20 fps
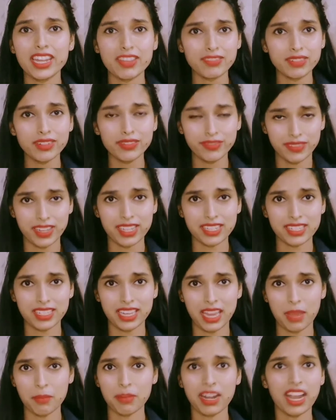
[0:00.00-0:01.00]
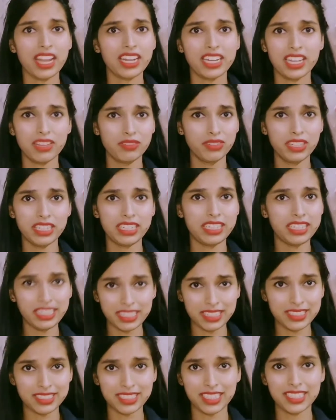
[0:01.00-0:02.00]
never faced camera. I never
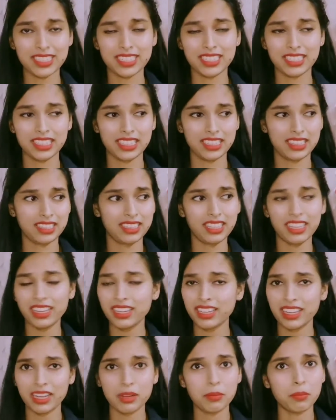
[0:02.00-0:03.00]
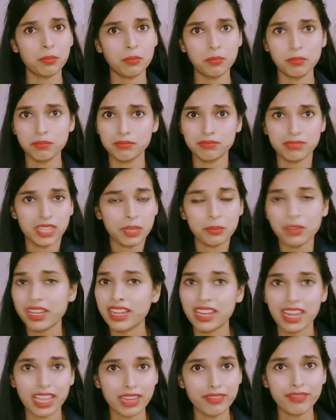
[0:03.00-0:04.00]
did such thing in my
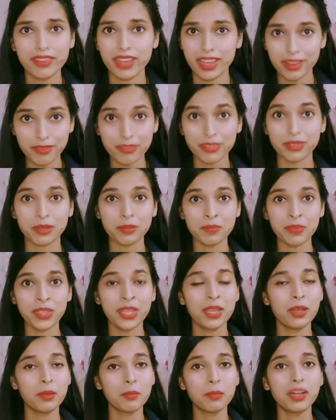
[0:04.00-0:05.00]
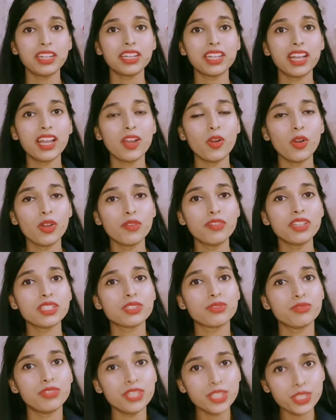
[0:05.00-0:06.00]
life ever. But I
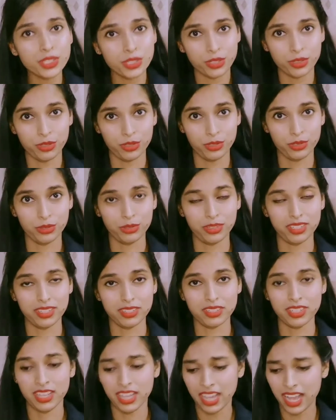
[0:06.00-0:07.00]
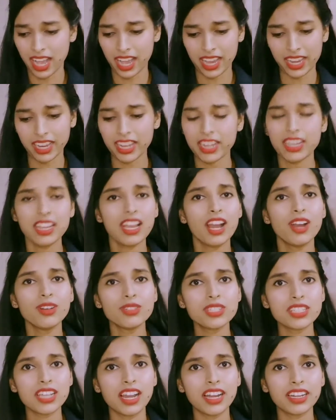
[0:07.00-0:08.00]
always wished to do this. I
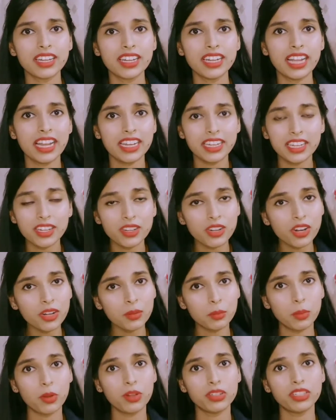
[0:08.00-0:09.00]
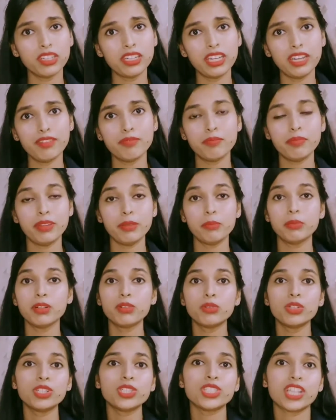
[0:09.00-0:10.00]
anyhow started. I did not bother if
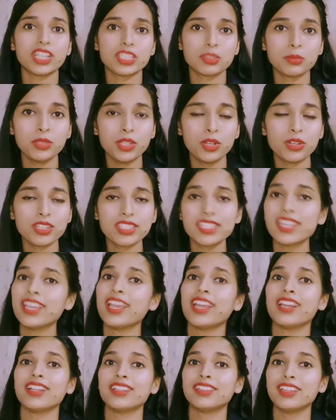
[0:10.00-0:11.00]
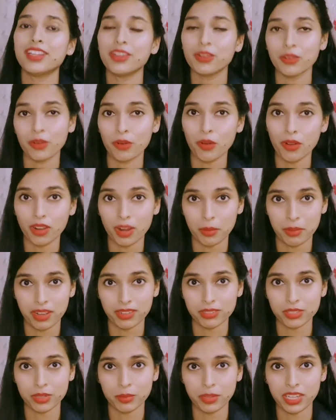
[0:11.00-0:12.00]
people would judge me or say anything wrong
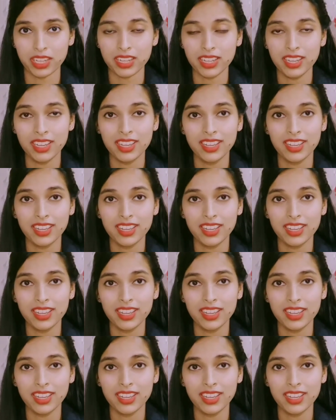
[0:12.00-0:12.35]
about me.